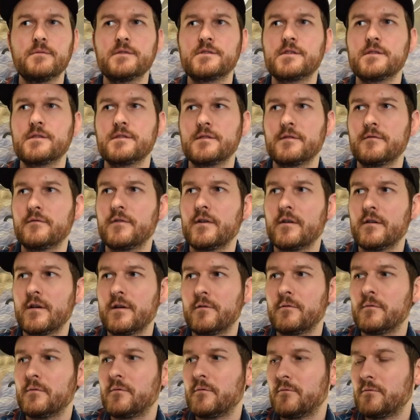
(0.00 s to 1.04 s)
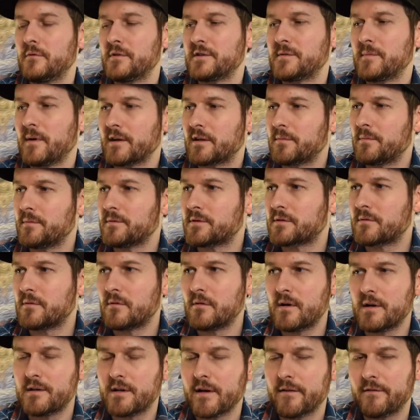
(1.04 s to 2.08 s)
which is a very respectable
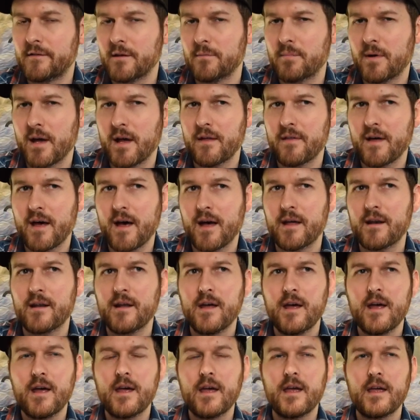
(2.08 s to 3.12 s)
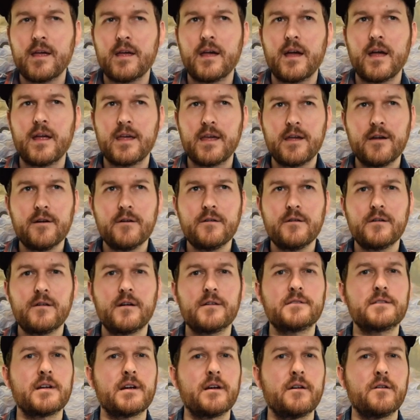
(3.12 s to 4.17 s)
score. I'd definitely pay that. Here in
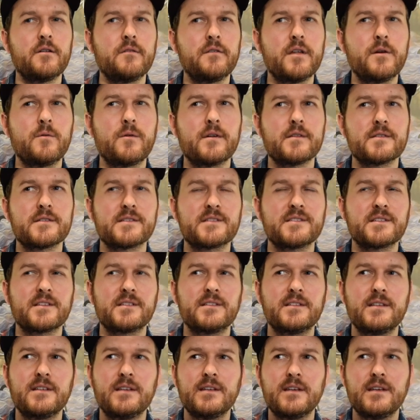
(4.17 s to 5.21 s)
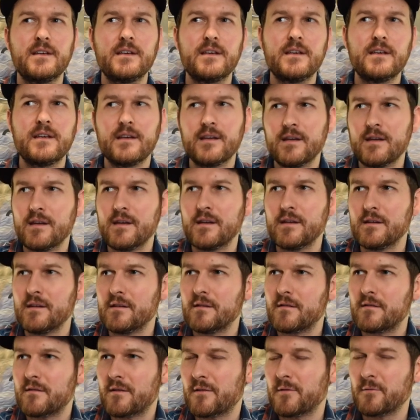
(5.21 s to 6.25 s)
Ontario, they want
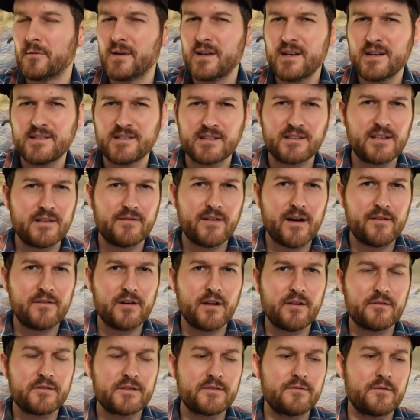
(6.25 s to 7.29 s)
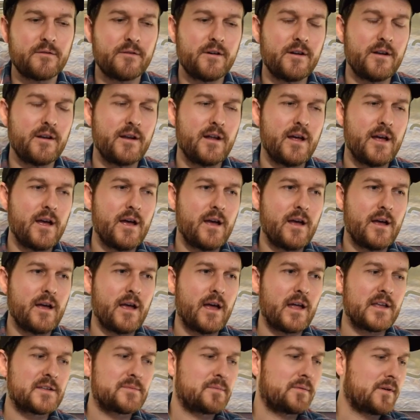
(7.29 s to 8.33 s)
$63, $65 for it.
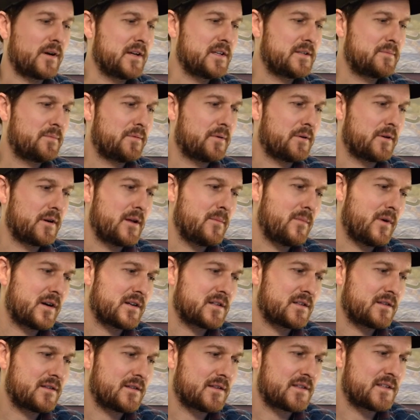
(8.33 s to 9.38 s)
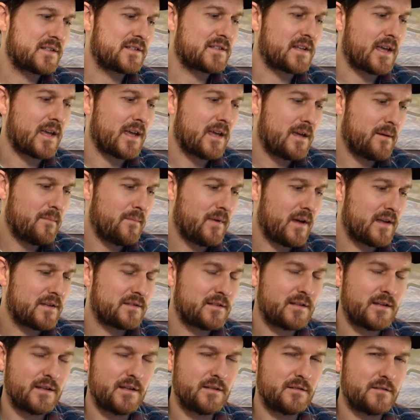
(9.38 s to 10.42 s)
It's priced pretty much the same as
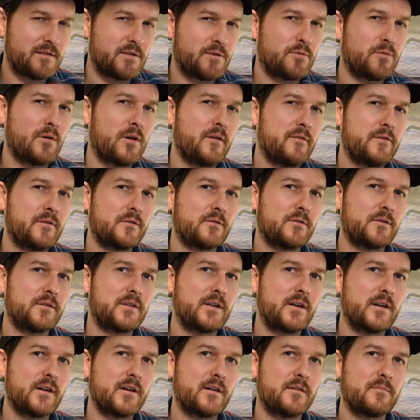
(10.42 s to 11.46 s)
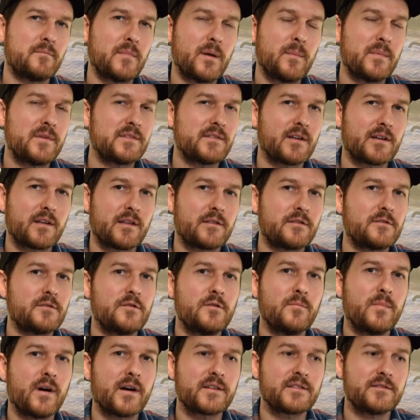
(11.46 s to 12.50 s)
it is the 12-year-old here. Maybe it's like
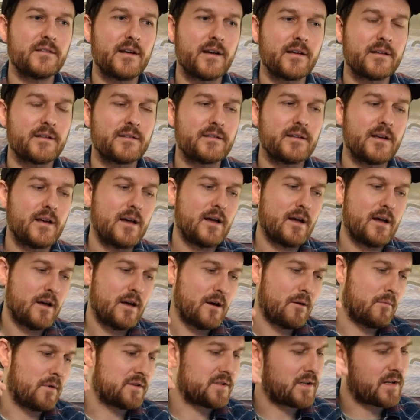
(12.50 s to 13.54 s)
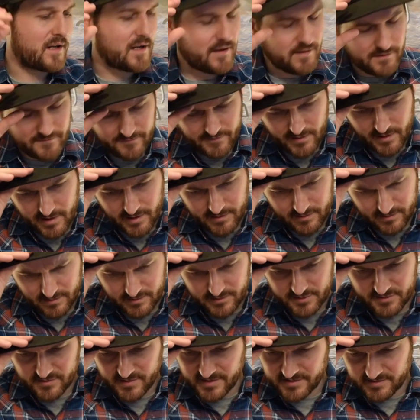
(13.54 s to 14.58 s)
$2 less, which I kind of find
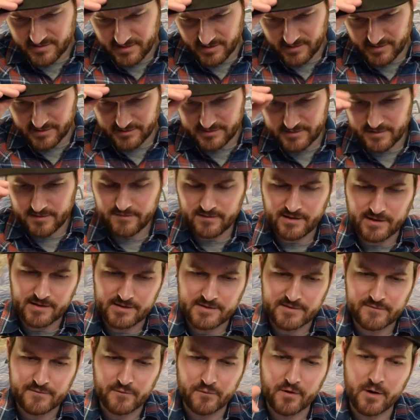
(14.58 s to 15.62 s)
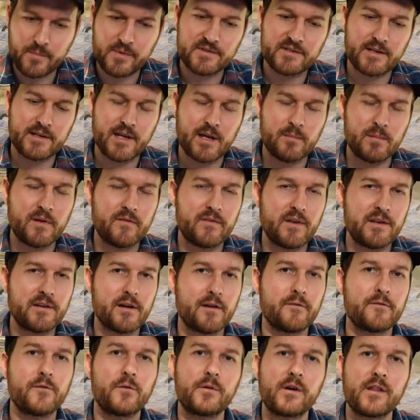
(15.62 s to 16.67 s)
interesting considering it's 40% ABV,
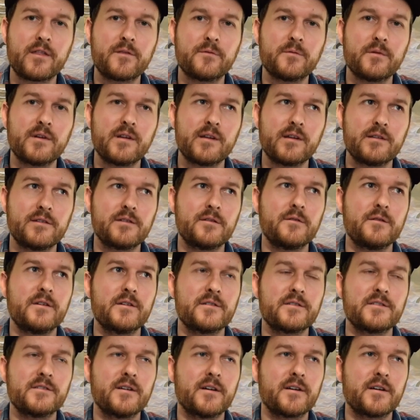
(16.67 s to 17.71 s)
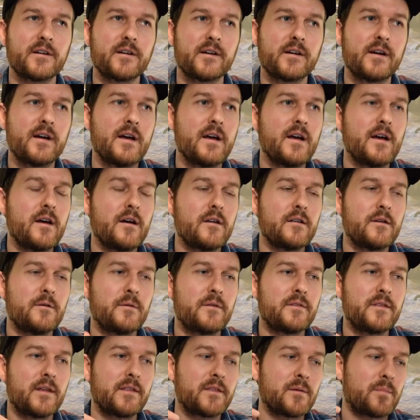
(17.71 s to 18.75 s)
not 43, and 2 years younger.
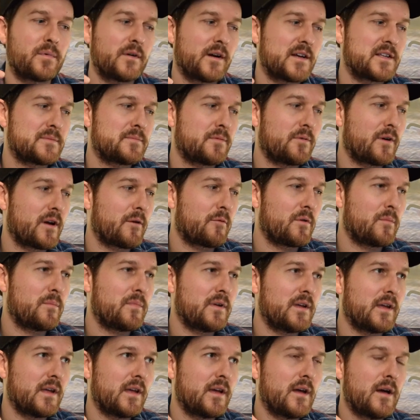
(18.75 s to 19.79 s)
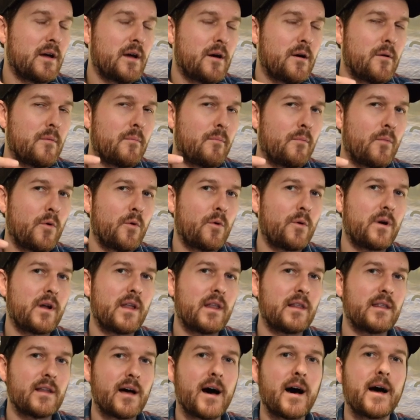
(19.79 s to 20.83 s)
You'd think the price point would be more
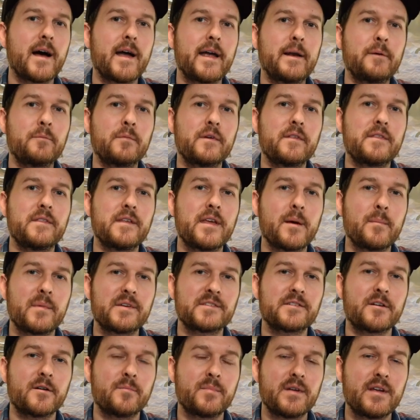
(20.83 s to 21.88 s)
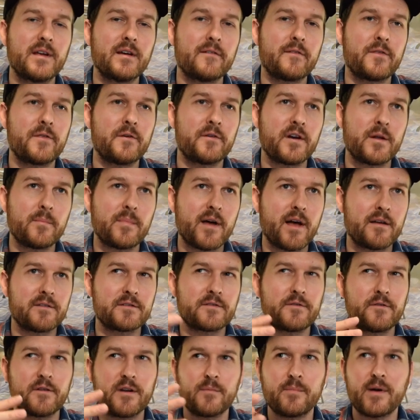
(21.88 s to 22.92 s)
in line with the MSRP of £30.
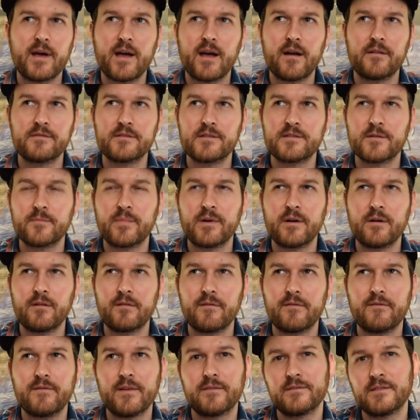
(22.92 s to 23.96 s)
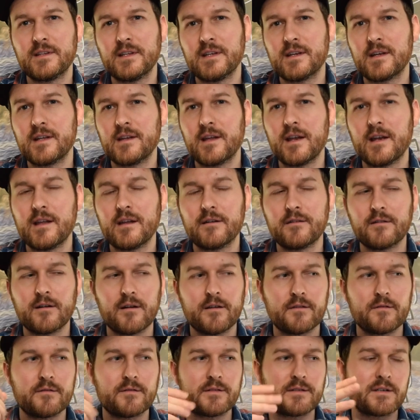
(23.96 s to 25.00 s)
£30 is about 50 Canadian
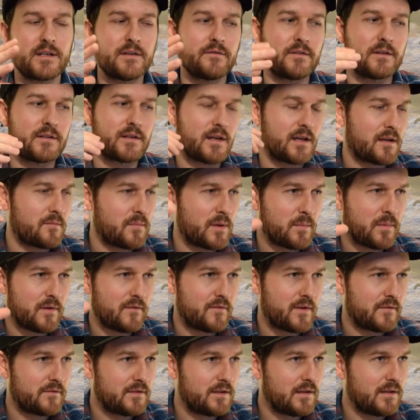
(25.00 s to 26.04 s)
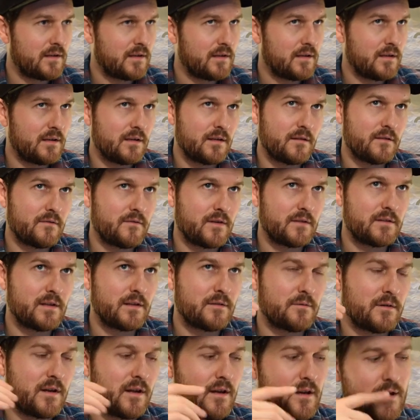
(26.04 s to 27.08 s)
dollars, give or take, maybe 50,
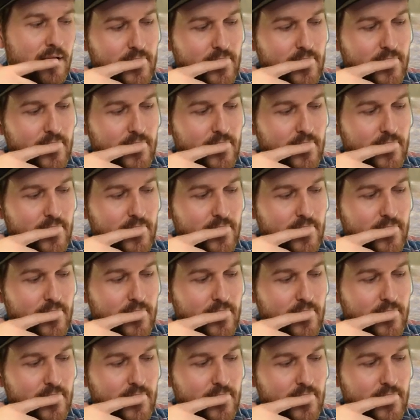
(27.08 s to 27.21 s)
53.